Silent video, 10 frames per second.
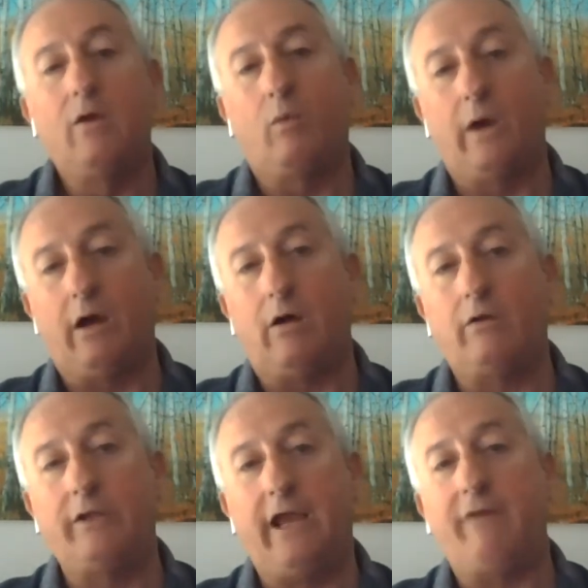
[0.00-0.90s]

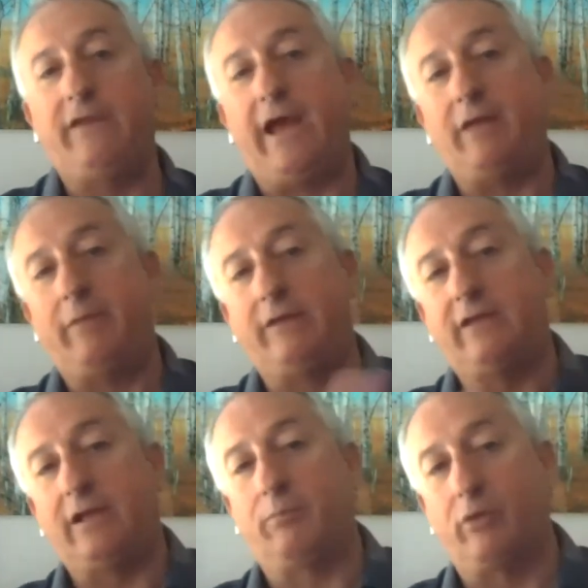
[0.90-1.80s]
Well, you have to add back
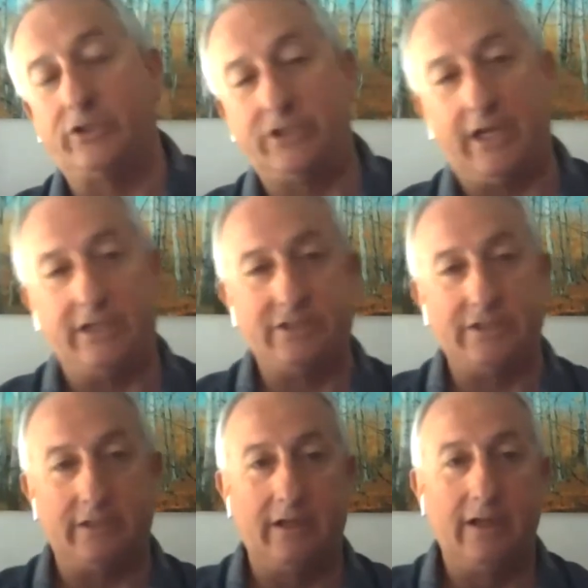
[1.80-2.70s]
that
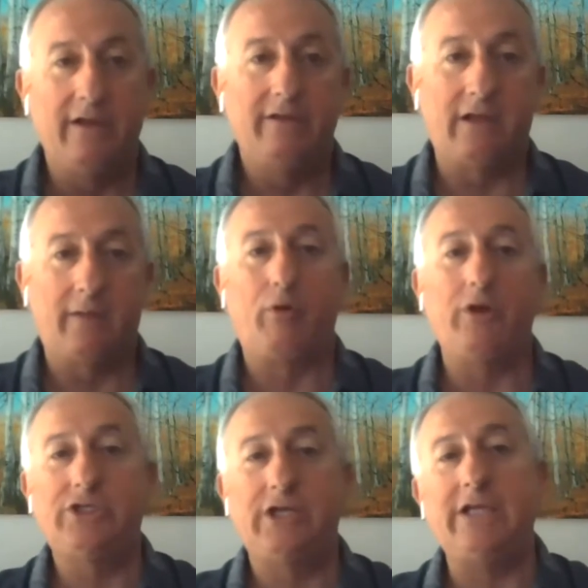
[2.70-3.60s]
depreciation. The
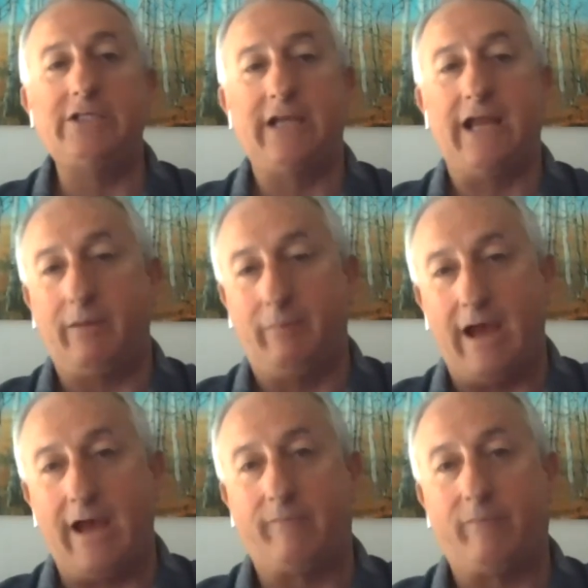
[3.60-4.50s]
depreciation add
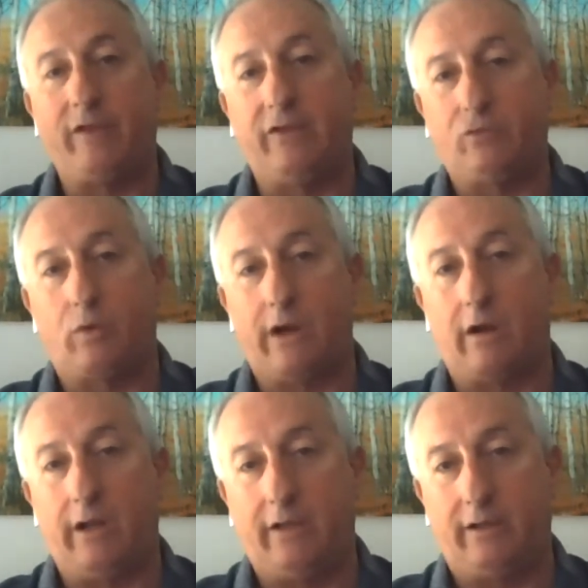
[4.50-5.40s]
back is
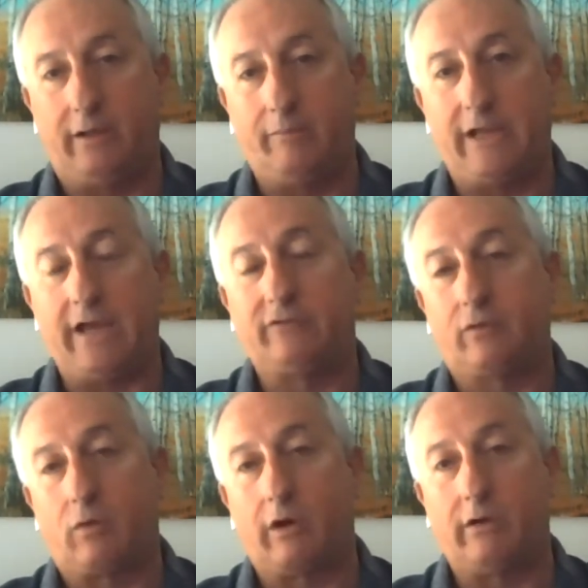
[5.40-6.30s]
ordinary income, tax at
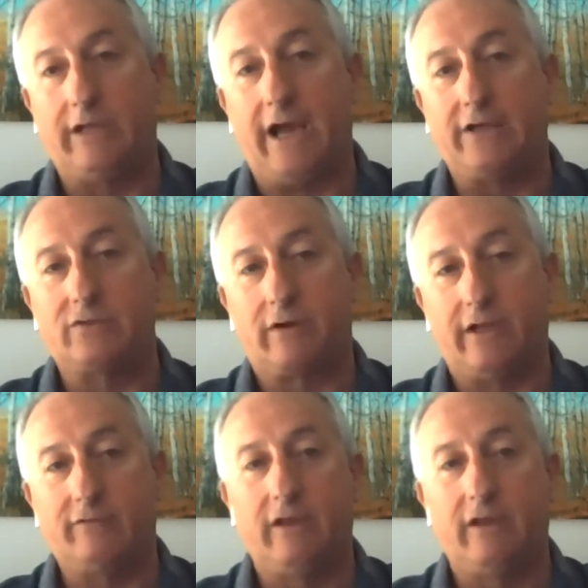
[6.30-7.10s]
ordinary tax rates.